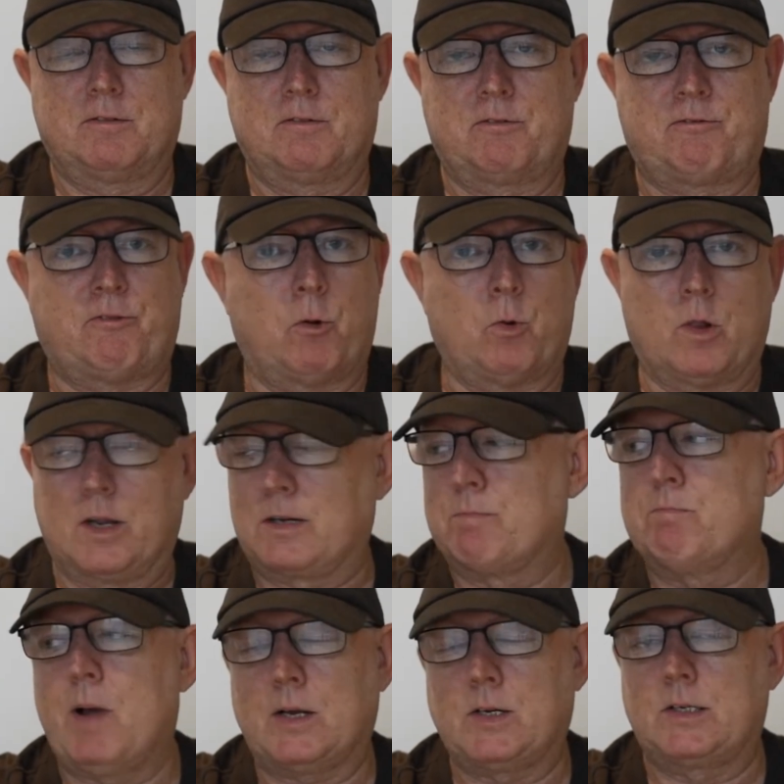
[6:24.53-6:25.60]
full, as
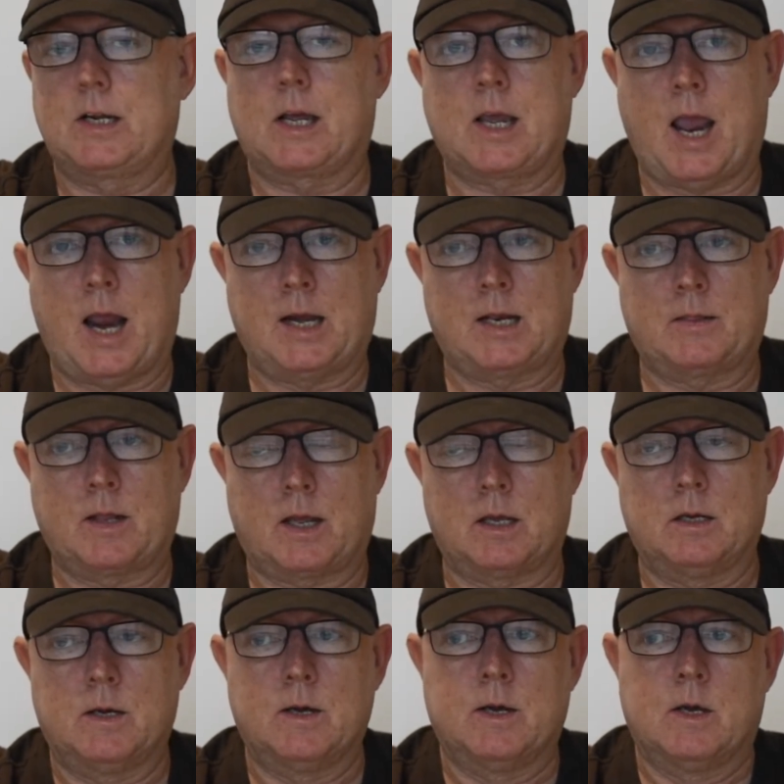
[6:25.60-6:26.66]
much as you can in there.